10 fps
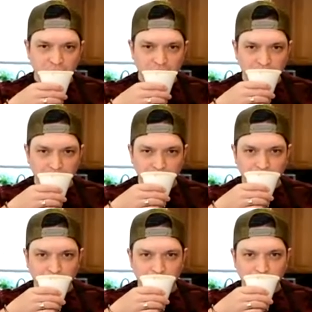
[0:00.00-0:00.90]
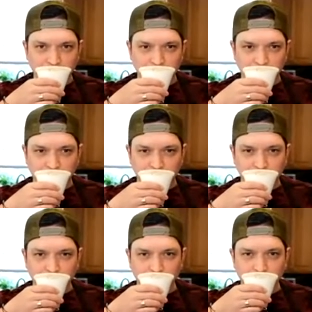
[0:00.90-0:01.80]

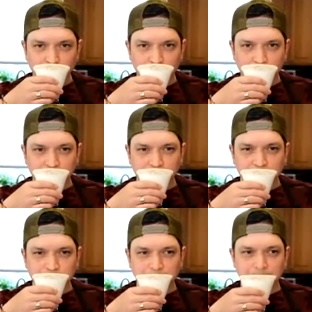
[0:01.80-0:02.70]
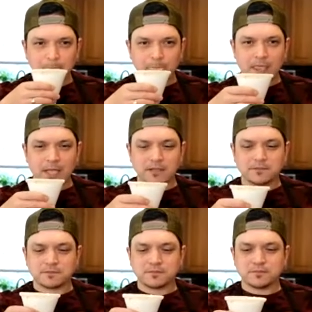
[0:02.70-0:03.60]

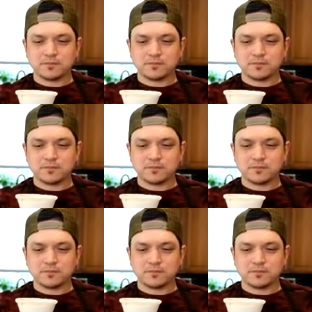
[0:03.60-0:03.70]
Nothing is said.